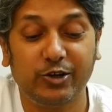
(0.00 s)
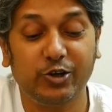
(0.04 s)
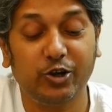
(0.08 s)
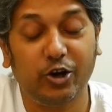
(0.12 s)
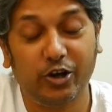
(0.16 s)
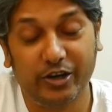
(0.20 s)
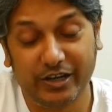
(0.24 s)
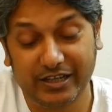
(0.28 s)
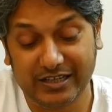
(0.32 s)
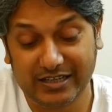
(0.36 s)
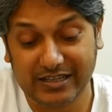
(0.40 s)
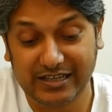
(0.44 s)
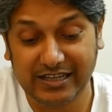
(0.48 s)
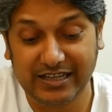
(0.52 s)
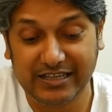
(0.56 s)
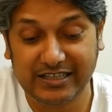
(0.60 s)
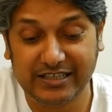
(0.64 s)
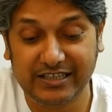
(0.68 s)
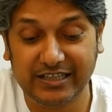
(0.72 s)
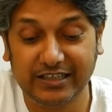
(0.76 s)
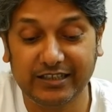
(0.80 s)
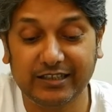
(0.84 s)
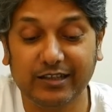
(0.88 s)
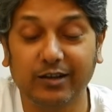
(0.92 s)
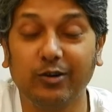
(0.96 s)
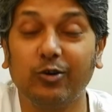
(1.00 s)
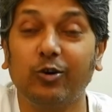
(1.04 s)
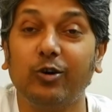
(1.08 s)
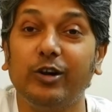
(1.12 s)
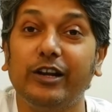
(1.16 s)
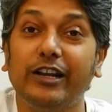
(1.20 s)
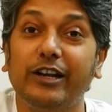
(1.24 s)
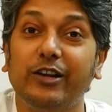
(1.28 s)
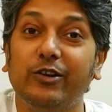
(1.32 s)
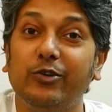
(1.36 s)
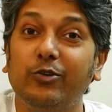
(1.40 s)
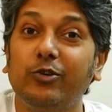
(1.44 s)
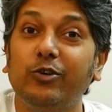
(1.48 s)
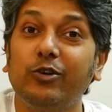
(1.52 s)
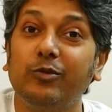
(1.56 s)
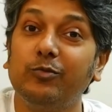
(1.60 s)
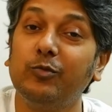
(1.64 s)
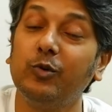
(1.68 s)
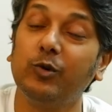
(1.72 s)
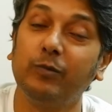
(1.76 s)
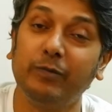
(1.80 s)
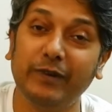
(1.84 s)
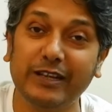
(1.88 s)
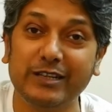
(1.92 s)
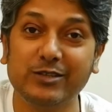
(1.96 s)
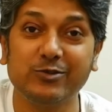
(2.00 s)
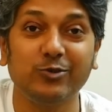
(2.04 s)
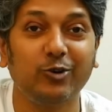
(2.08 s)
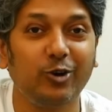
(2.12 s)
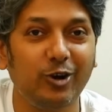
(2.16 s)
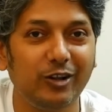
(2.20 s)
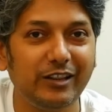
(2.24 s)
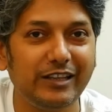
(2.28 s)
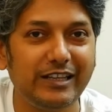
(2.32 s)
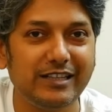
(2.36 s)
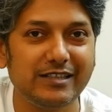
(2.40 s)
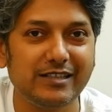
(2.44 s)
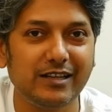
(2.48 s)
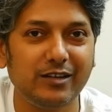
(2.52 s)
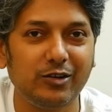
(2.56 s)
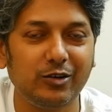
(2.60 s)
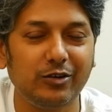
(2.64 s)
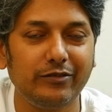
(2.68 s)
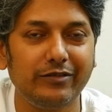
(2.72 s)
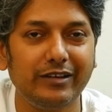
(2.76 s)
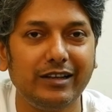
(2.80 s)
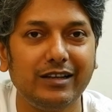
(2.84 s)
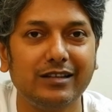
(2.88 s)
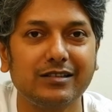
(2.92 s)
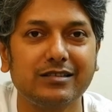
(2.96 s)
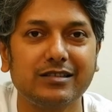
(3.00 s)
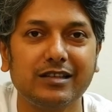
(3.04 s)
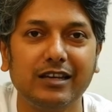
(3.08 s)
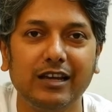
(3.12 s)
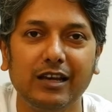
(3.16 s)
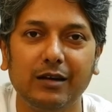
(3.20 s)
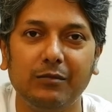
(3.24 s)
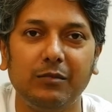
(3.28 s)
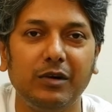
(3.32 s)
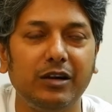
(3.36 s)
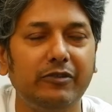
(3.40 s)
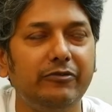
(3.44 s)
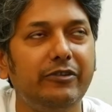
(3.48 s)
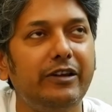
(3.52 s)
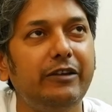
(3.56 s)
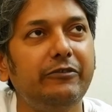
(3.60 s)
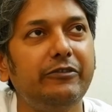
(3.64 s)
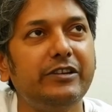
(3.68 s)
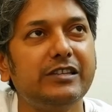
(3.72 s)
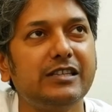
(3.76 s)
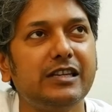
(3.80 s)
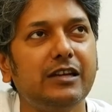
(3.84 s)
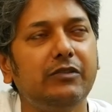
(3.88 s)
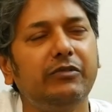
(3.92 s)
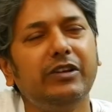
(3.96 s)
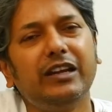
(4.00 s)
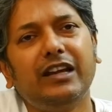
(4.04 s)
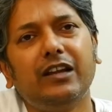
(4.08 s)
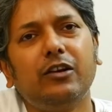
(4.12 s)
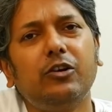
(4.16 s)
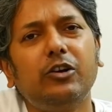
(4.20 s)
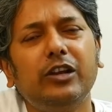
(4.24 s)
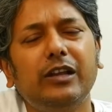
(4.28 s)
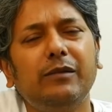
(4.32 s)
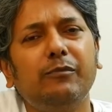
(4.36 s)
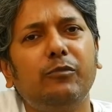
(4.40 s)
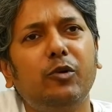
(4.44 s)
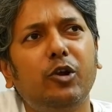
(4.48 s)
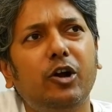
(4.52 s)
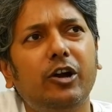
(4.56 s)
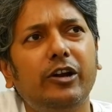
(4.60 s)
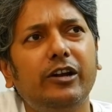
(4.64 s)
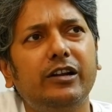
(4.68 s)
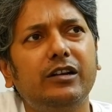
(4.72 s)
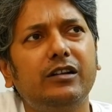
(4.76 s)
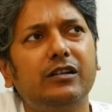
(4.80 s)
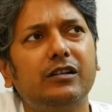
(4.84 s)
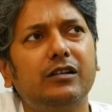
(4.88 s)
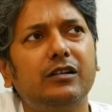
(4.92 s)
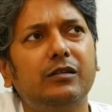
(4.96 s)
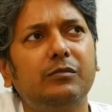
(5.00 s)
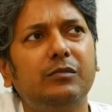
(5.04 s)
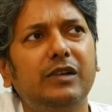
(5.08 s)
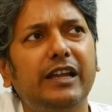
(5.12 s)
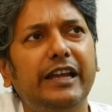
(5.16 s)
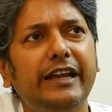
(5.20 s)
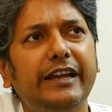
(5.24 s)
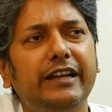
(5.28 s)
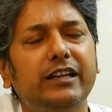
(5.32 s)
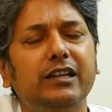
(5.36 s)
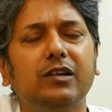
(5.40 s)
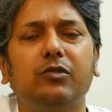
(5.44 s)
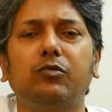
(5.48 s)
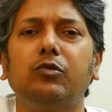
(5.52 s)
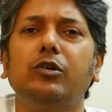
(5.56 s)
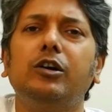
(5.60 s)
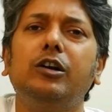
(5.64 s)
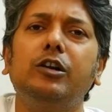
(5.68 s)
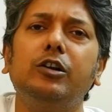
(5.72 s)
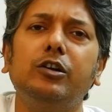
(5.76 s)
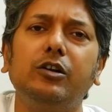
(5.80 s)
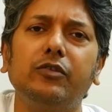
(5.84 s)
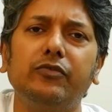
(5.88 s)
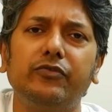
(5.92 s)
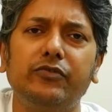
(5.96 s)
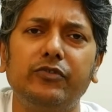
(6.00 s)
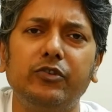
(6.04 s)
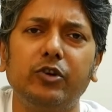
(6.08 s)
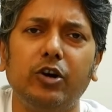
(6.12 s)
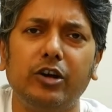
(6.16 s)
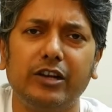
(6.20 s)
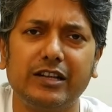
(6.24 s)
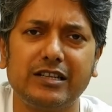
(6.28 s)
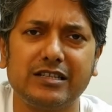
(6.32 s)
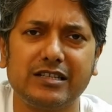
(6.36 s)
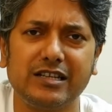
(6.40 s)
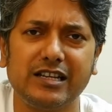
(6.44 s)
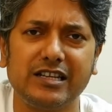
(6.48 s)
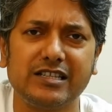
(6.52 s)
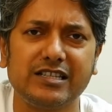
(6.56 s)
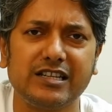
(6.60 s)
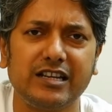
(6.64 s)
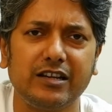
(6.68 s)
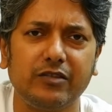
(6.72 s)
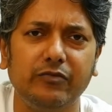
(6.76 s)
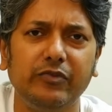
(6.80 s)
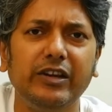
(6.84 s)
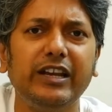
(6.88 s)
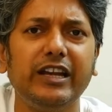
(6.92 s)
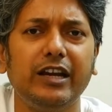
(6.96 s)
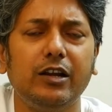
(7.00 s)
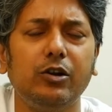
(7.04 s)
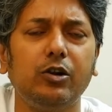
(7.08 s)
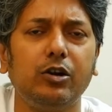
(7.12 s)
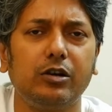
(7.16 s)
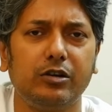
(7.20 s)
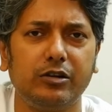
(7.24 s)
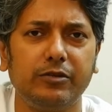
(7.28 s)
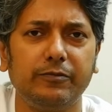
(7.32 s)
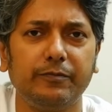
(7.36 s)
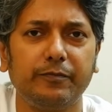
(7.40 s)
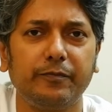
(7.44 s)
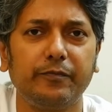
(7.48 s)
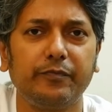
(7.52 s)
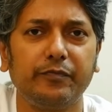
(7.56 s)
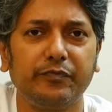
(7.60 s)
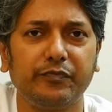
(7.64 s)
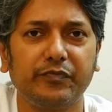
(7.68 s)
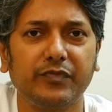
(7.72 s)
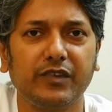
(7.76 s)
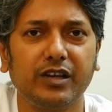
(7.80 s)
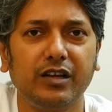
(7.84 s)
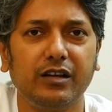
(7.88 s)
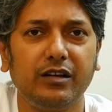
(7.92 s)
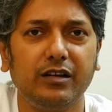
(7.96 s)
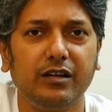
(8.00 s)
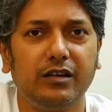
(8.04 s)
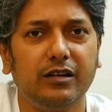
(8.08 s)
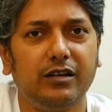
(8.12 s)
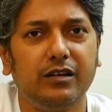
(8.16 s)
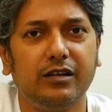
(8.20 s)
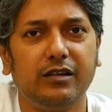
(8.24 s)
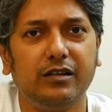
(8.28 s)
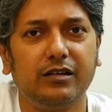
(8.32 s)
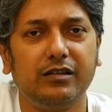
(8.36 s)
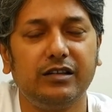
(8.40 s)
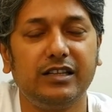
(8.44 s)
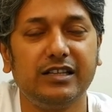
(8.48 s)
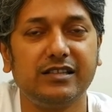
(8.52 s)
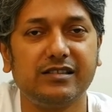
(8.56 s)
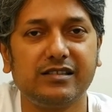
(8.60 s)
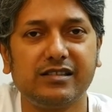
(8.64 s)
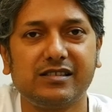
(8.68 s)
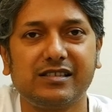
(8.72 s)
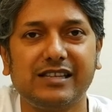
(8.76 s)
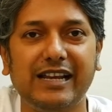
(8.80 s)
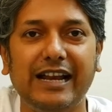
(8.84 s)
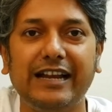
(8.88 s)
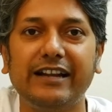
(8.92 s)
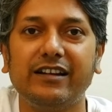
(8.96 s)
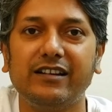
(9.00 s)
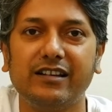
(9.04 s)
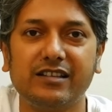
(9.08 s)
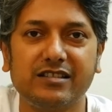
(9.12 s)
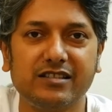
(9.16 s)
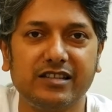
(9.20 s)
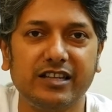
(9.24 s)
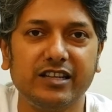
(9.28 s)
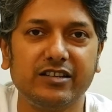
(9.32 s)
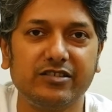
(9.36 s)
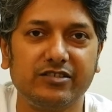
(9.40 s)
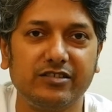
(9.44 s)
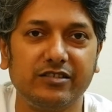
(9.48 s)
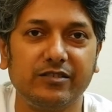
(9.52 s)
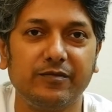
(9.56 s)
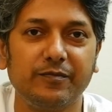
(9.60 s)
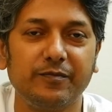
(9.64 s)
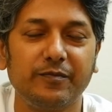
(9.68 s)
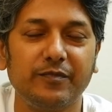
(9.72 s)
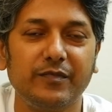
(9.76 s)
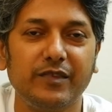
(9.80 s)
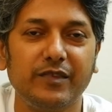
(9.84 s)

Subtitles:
Doris Lessing, The Golden Notebook. Please know all these are novels, but when we say we cannot employ a term like the world of Doris Lessing, we cannot. There's a slight restriction.